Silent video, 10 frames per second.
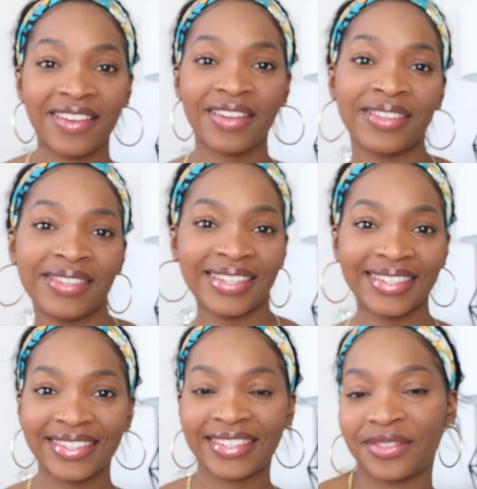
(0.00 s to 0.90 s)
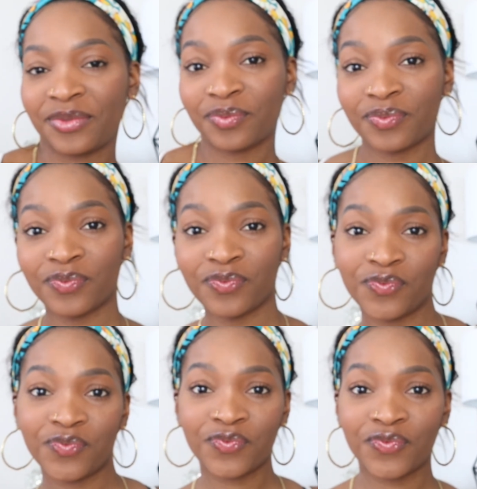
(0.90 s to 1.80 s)
Stay blessed,
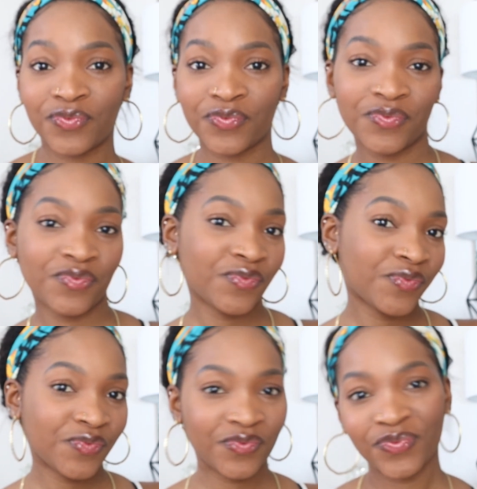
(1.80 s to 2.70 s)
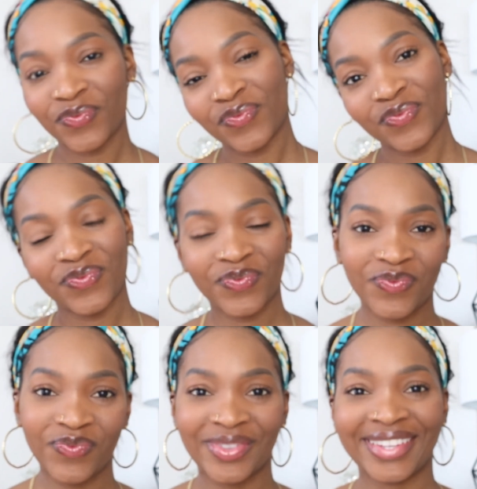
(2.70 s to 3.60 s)
keep motivated. Thanks for
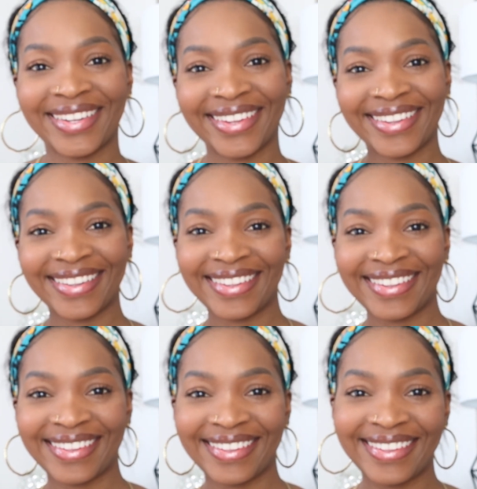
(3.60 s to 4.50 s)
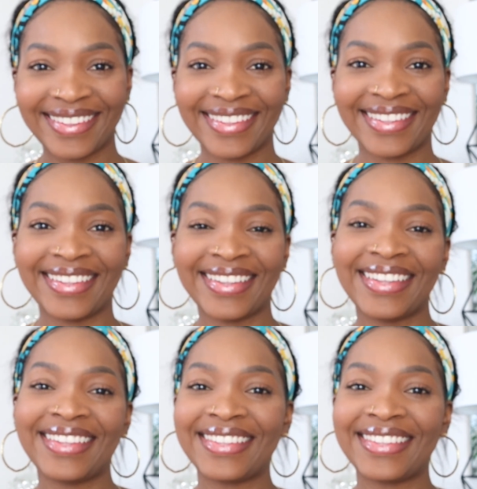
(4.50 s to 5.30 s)
watching. I'll see you guys in my next video.